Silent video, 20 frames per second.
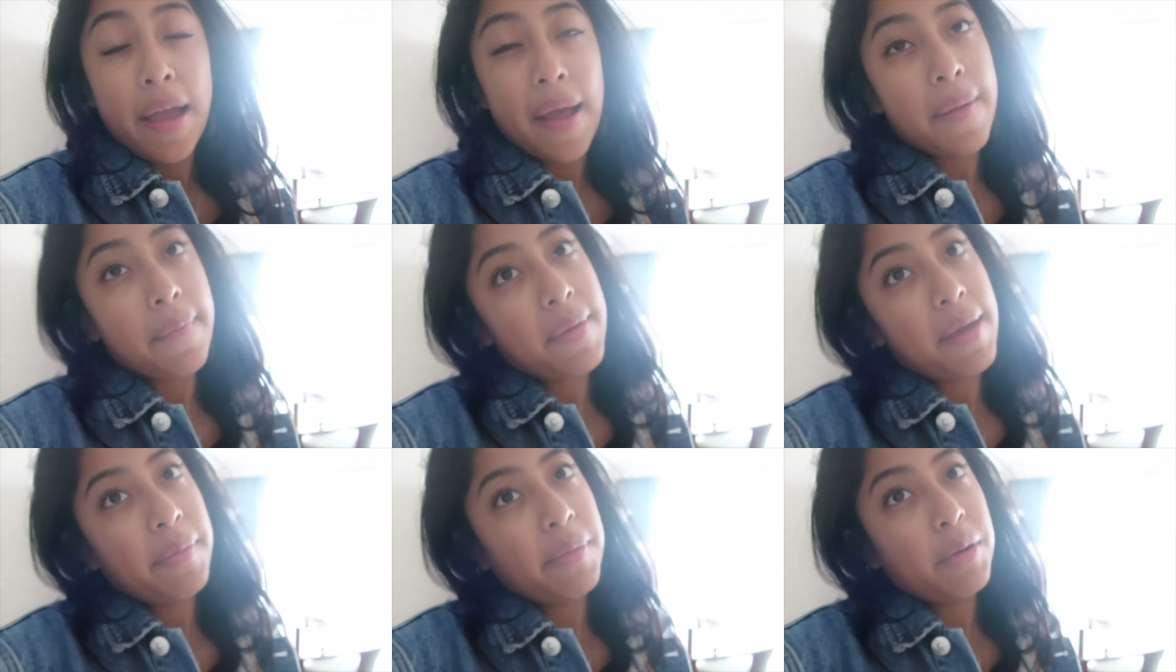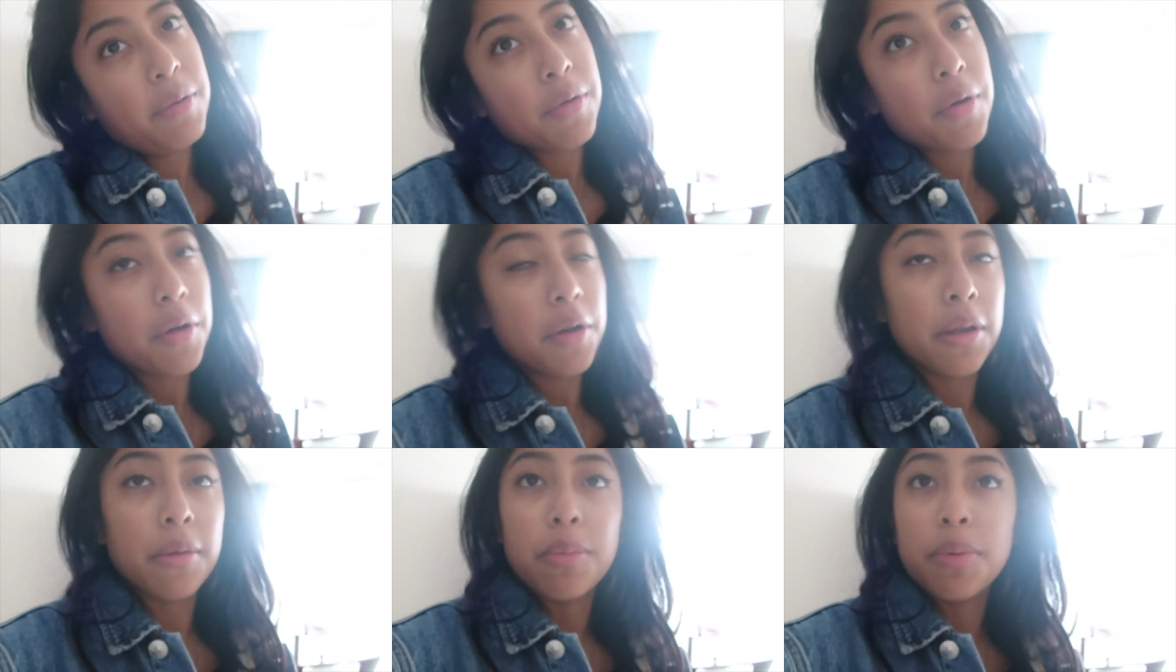and maybe we'll
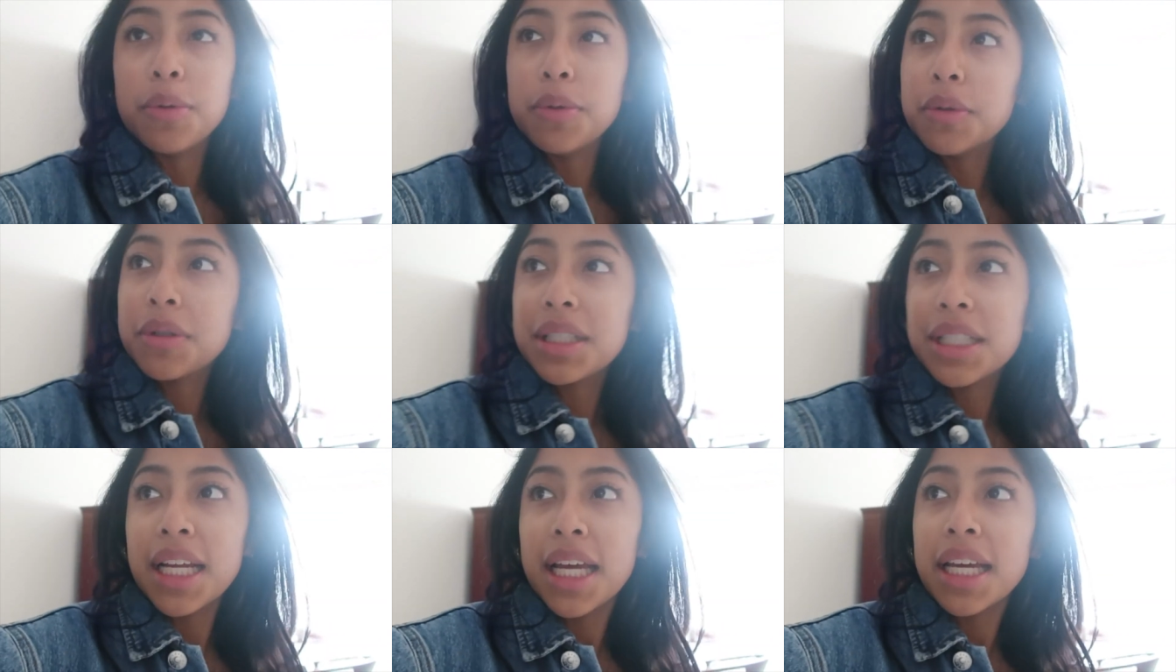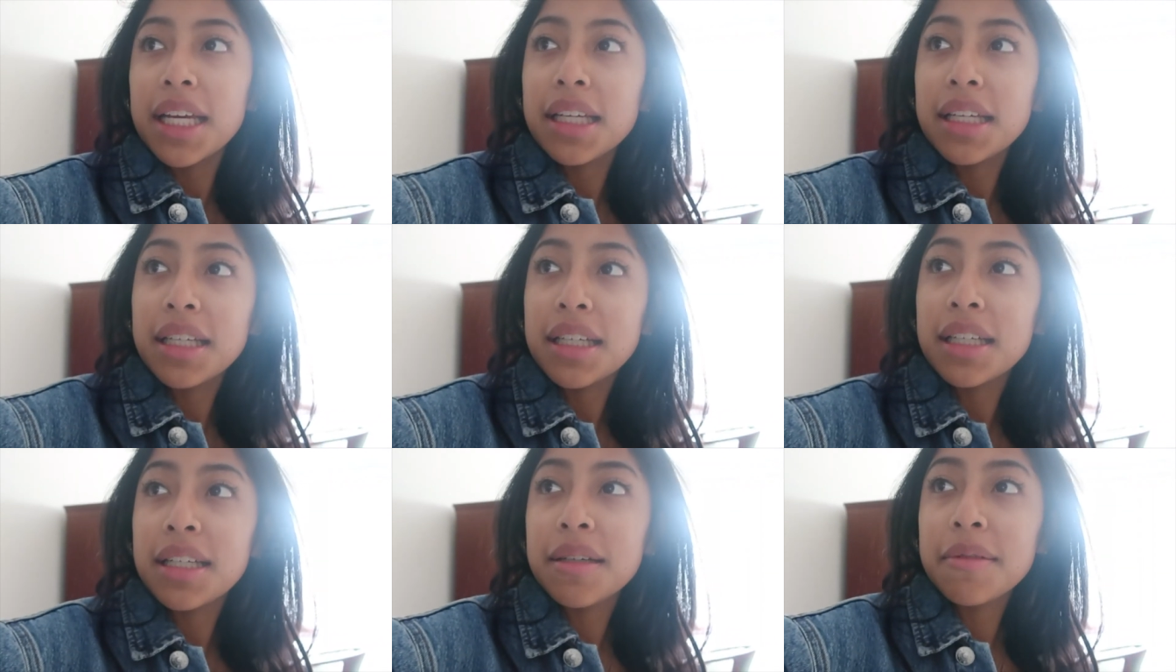go to the pool
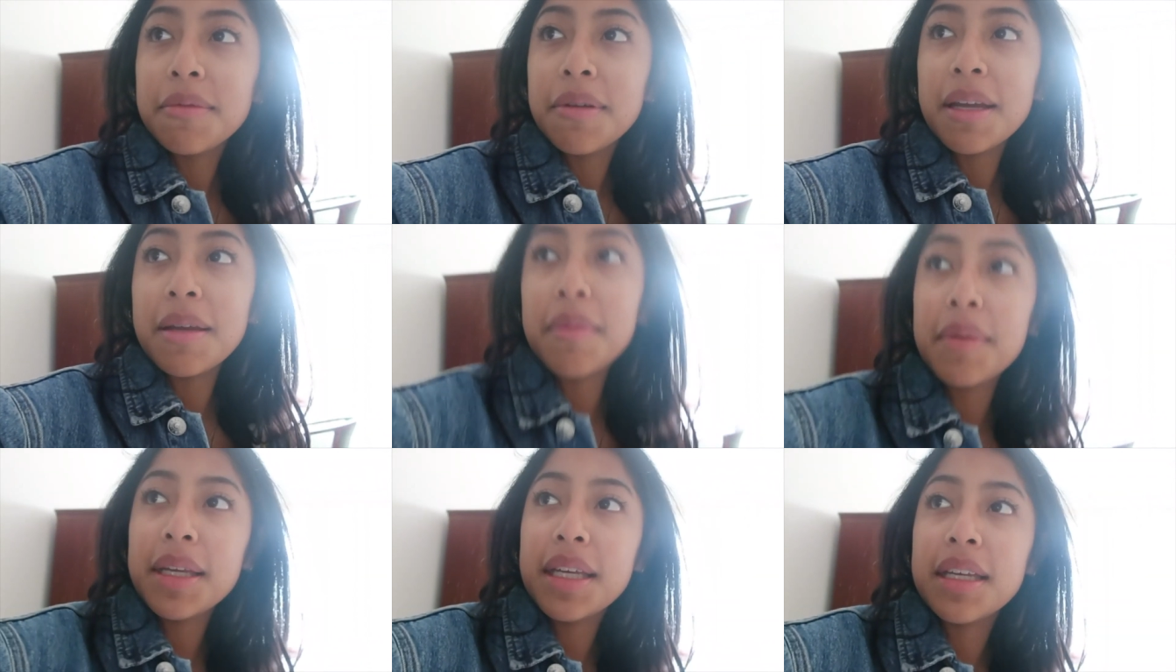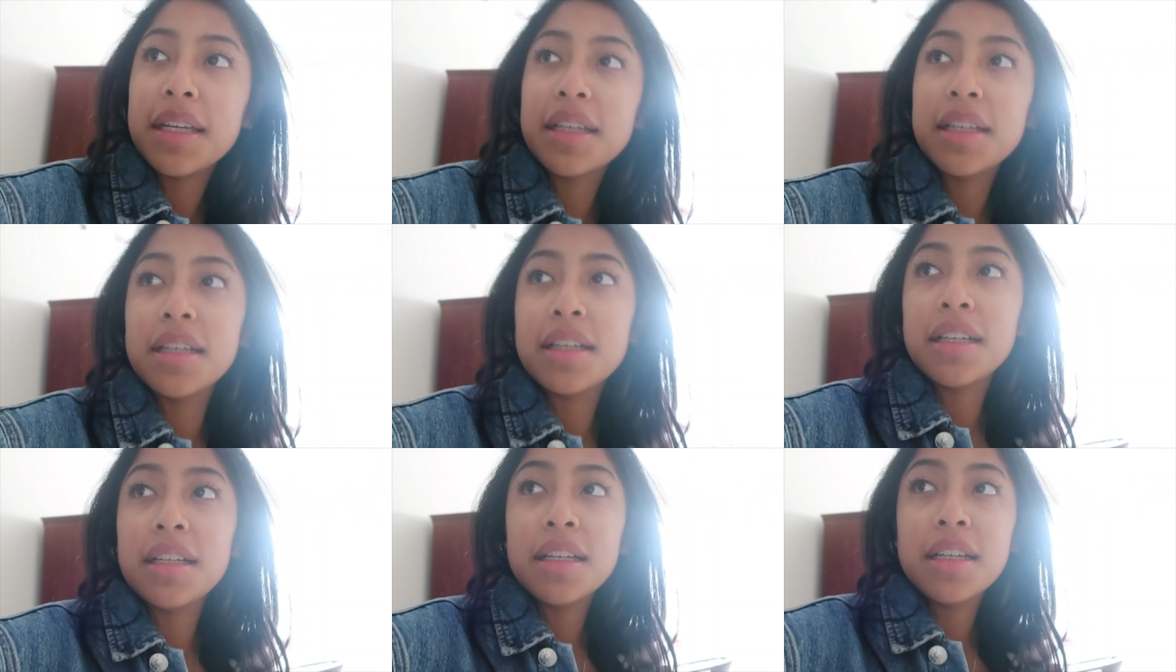today maybe.
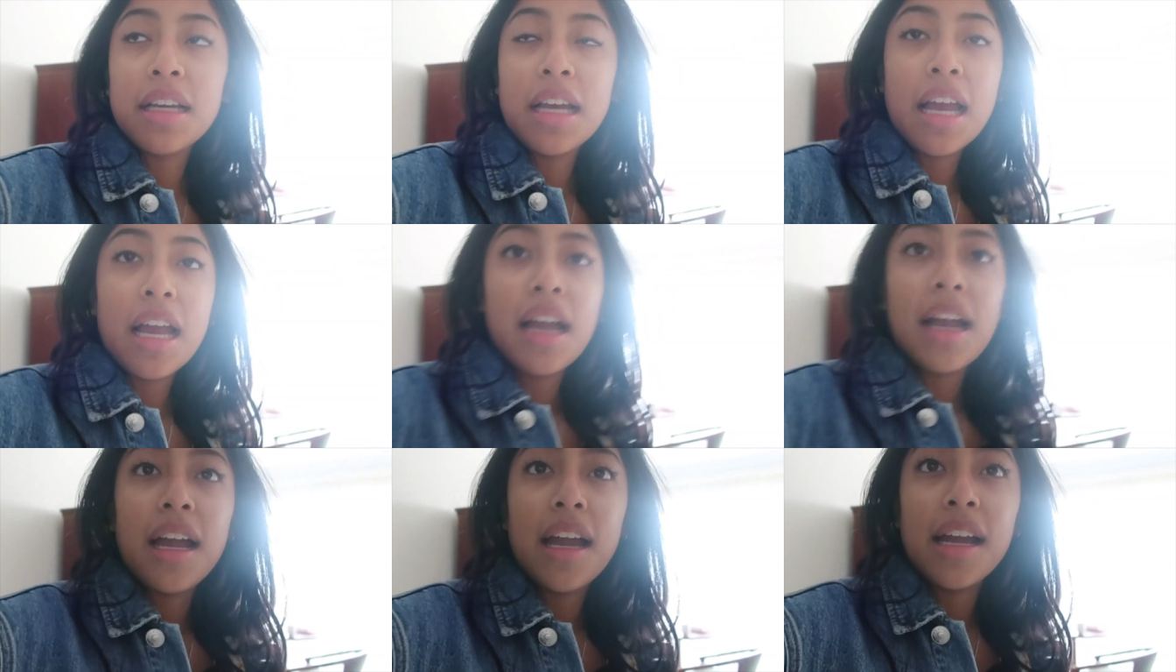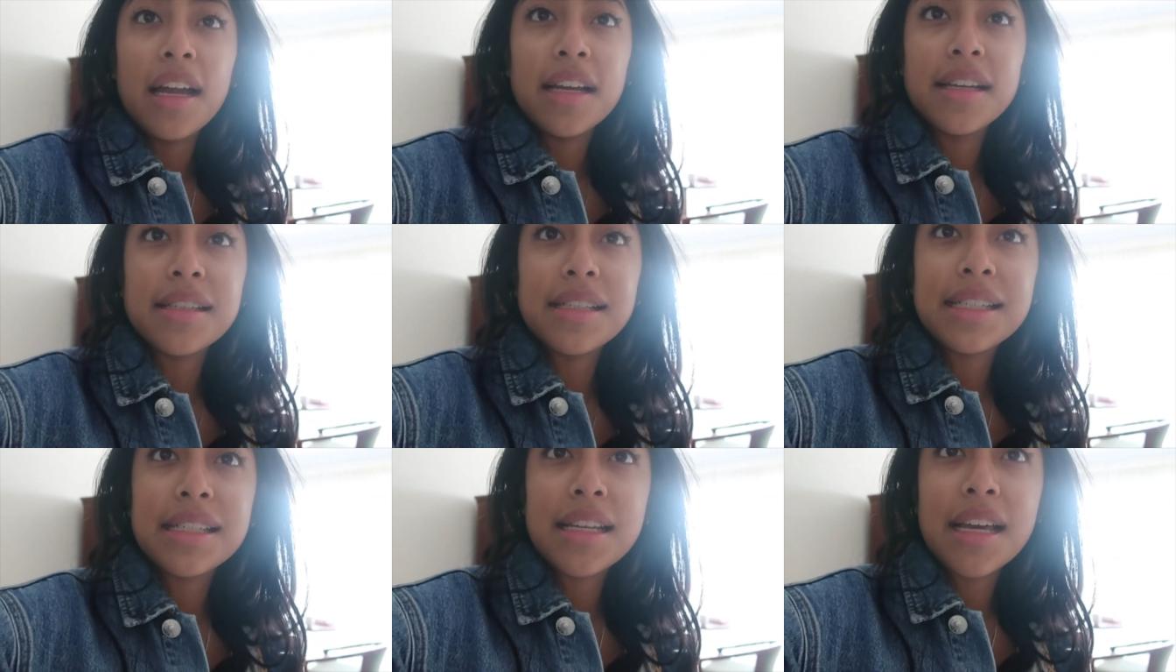
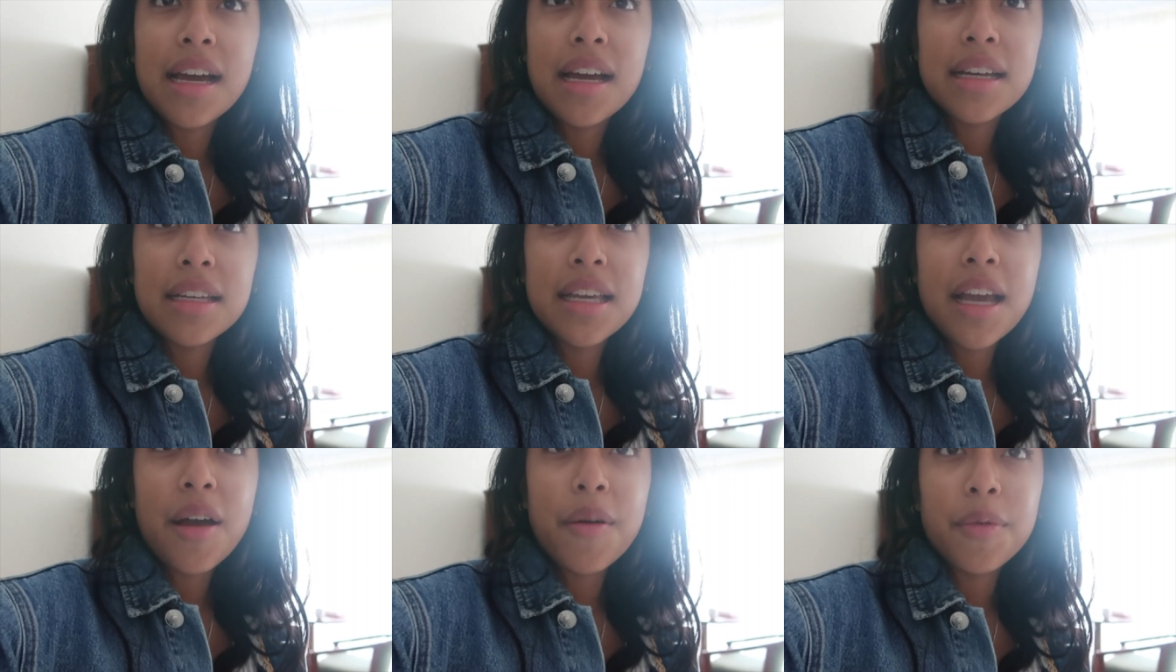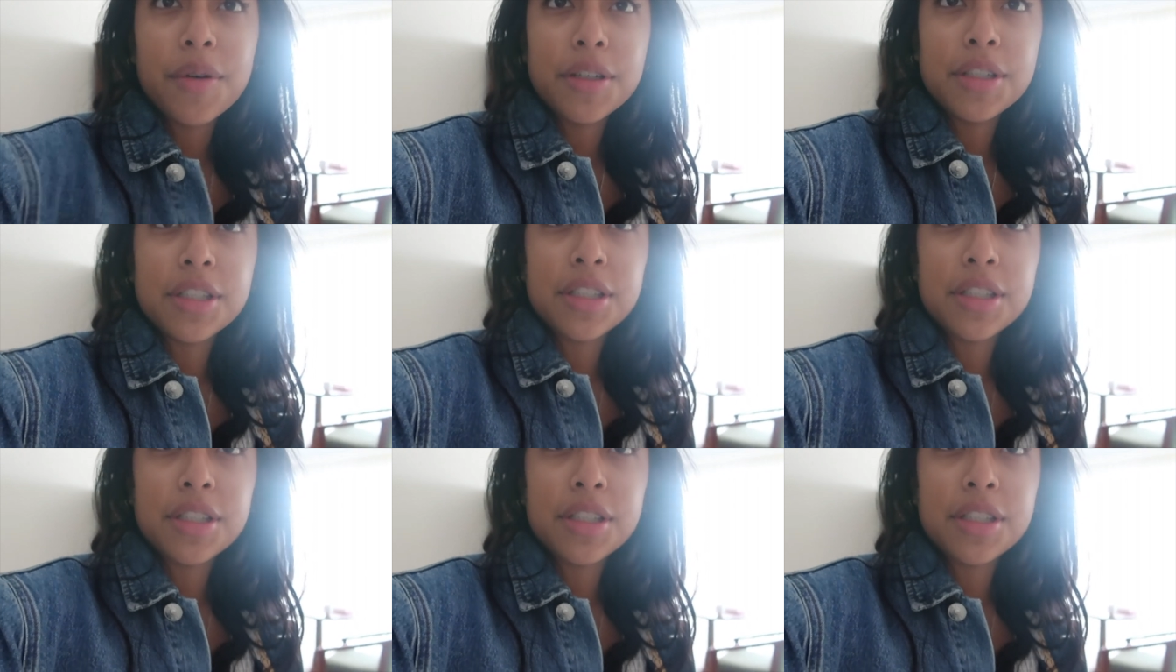And uh, yeah, we're